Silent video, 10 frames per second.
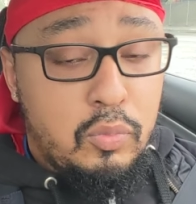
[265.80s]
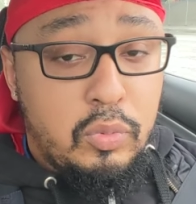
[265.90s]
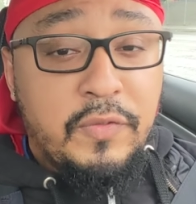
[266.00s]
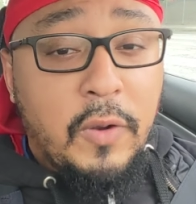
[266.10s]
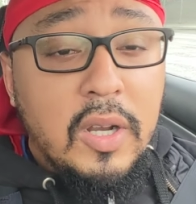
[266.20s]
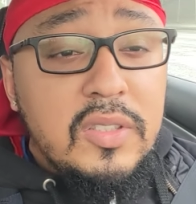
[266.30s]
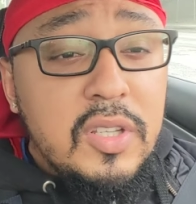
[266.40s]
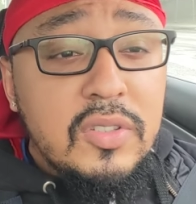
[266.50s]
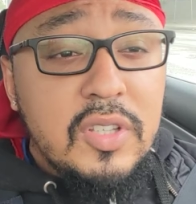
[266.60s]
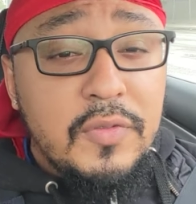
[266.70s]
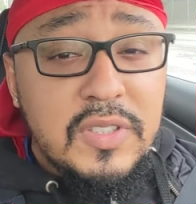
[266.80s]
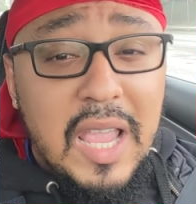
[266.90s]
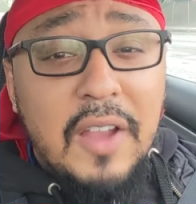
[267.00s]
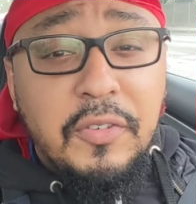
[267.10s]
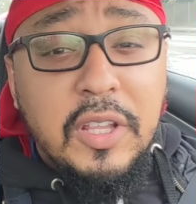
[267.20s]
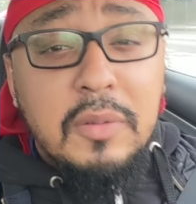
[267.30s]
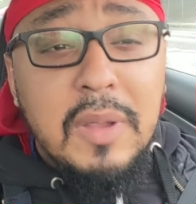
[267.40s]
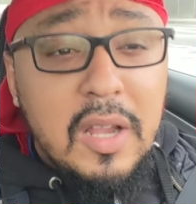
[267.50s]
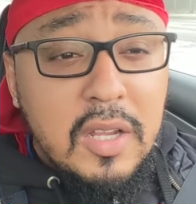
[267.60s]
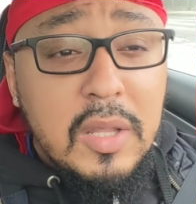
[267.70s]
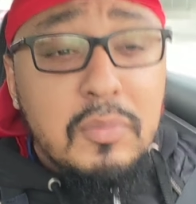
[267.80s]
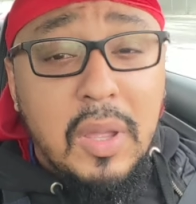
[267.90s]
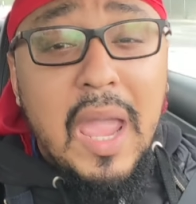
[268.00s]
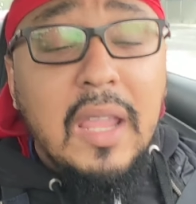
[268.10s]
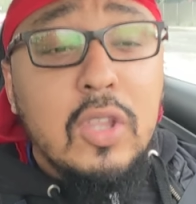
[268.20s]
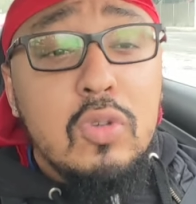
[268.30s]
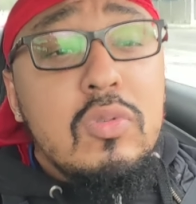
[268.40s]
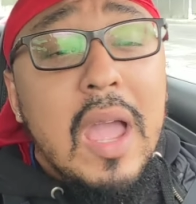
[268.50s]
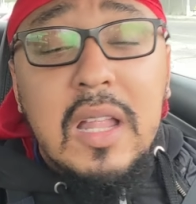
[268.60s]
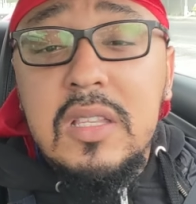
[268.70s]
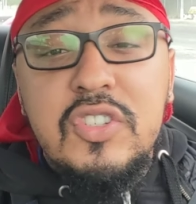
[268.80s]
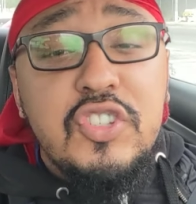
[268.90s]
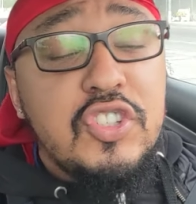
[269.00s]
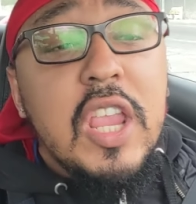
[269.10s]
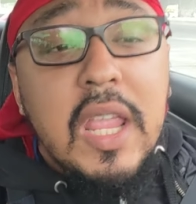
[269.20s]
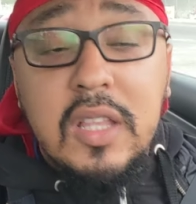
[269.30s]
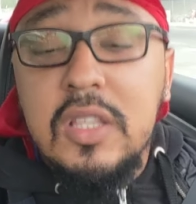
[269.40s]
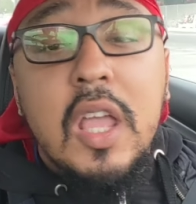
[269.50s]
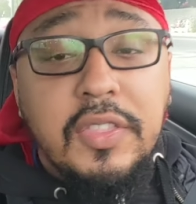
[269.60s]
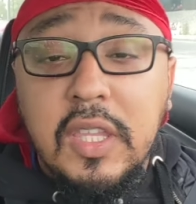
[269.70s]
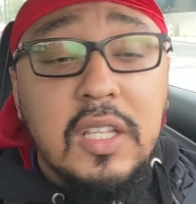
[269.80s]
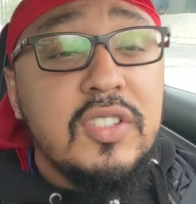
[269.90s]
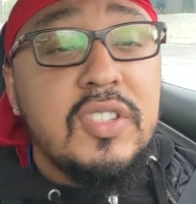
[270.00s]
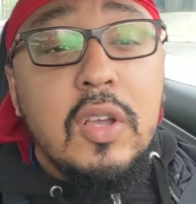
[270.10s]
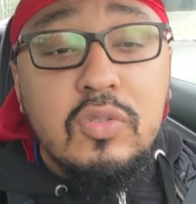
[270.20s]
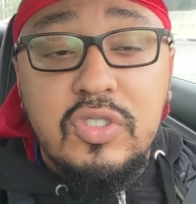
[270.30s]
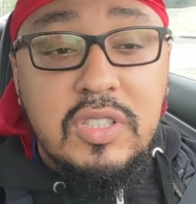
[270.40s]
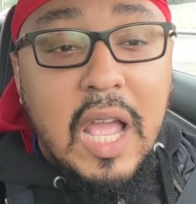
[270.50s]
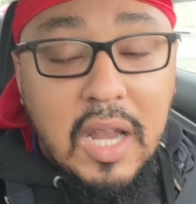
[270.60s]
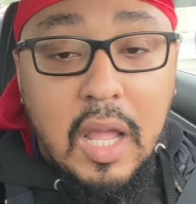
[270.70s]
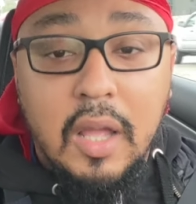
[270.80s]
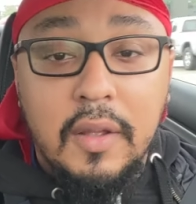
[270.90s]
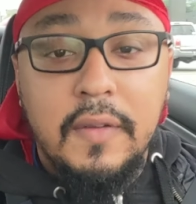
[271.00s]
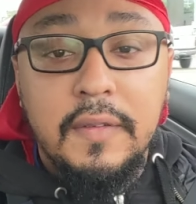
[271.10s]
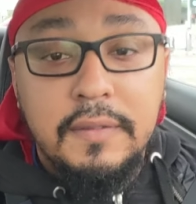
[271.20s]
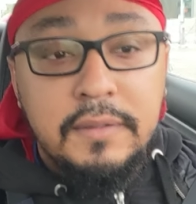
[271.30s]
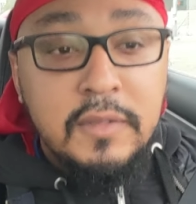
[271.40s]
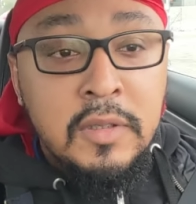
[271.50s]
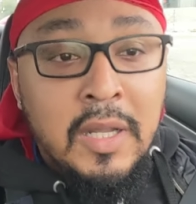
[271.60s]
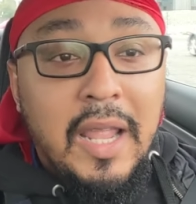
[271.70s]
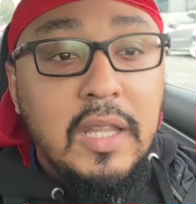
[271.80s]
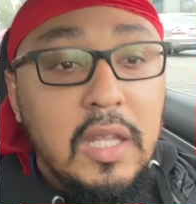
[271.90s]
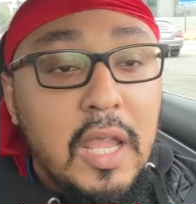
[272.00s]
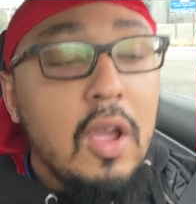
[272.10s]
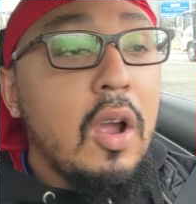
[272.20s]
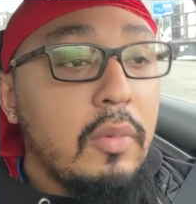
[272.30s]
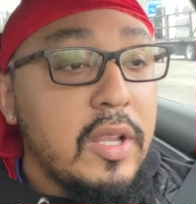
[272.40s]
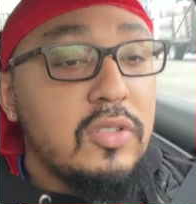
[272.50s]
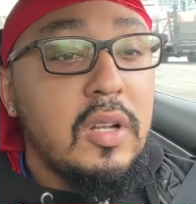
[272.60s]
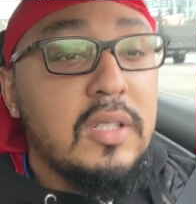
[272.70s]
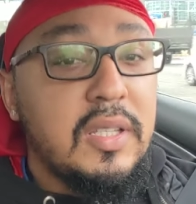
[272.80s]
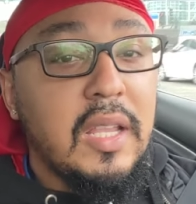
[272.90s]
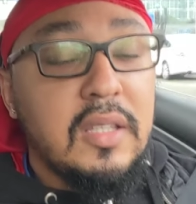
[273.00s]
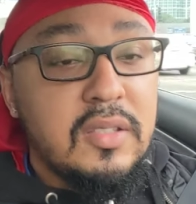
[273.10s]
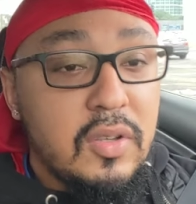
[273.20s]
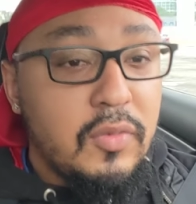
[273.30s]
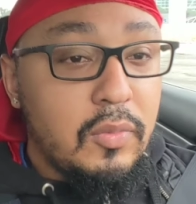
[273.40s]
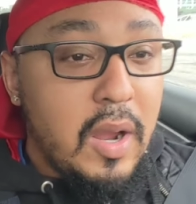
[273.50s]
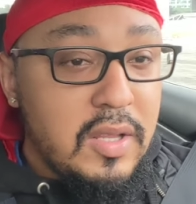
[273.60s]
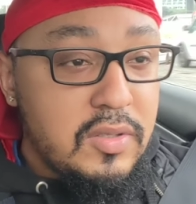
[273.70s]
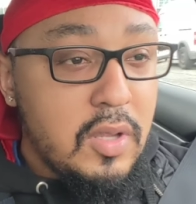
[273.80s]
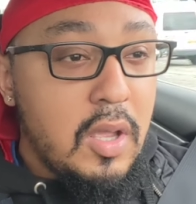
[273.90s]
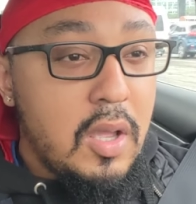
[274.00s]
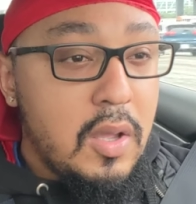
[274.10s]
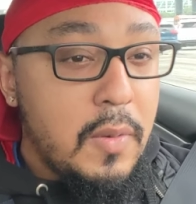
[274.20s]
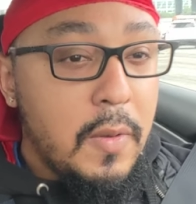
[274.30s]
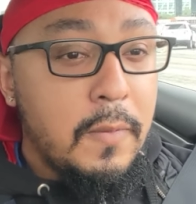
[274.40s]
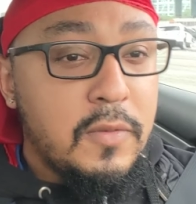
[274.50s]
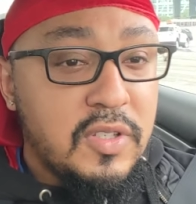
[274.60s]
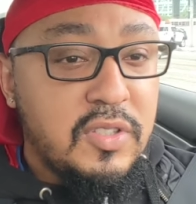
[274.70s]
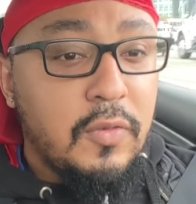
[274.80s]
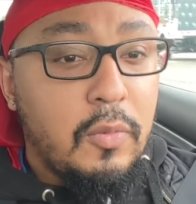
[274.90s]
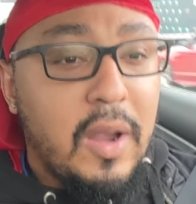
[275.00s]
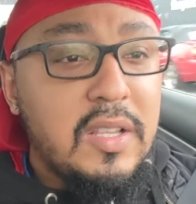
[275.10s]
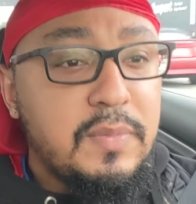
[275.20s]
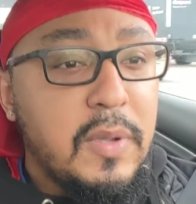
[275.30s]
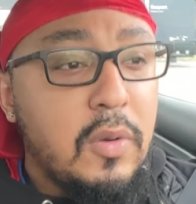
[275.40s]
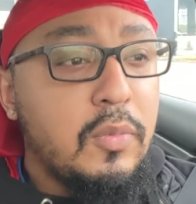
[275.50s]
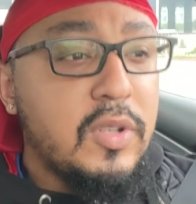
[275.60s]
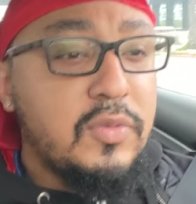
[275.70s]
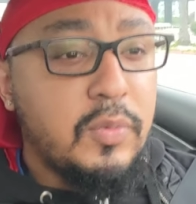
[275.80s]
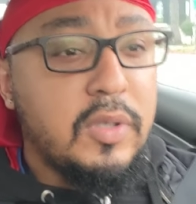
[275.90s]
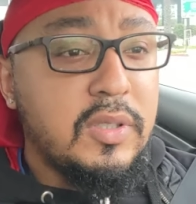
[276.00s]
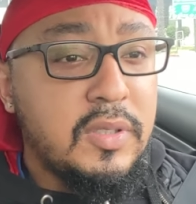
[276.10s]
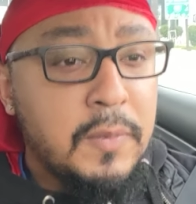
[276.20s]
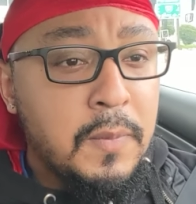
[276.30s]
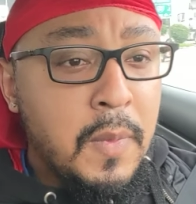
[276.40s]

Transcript: referring to yourself as African American black, you gotten shit, nothing, zilch, nada. And then they already trying to take the civil rights, uh, the civil rights bill, which was